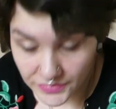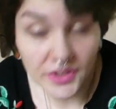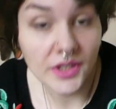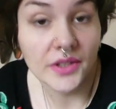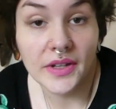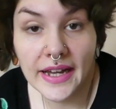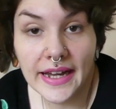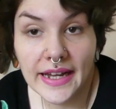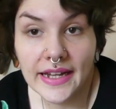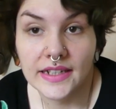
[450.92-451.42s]

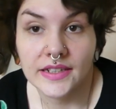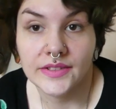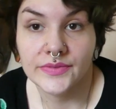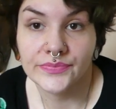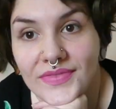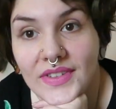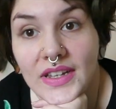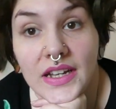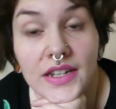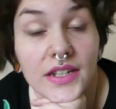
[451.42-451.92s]
Okay,
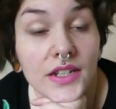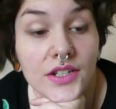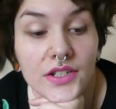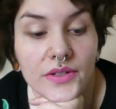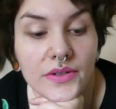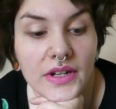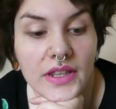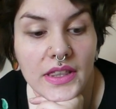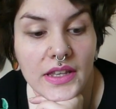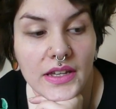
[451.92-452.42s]
I didn't
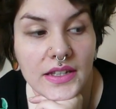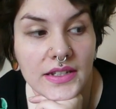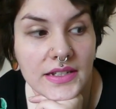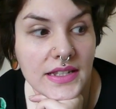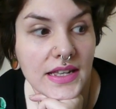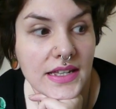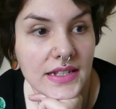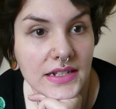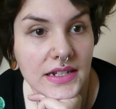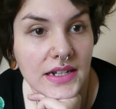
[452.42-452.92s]
do anything else
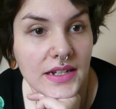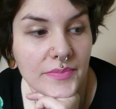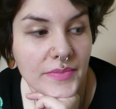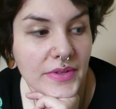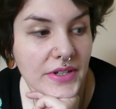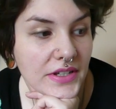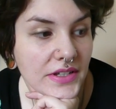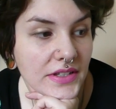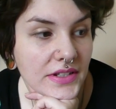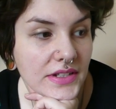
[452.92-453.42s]
last night
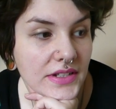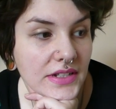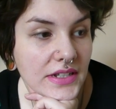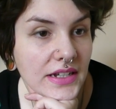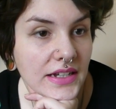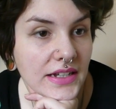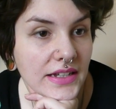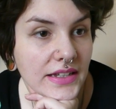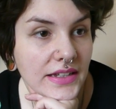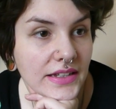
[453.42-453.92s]
because
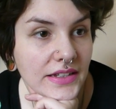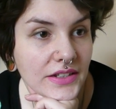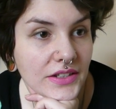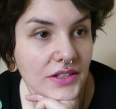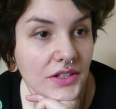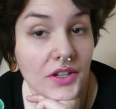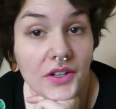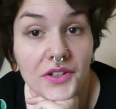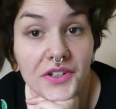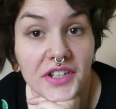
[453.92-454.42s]
I
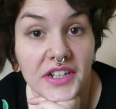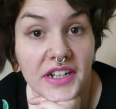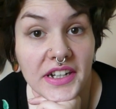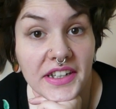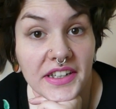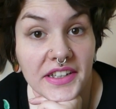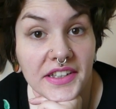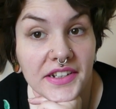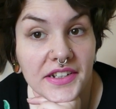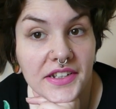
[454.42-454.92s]
got
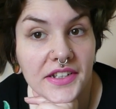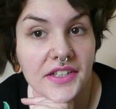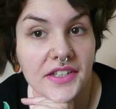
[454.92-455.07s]
tired.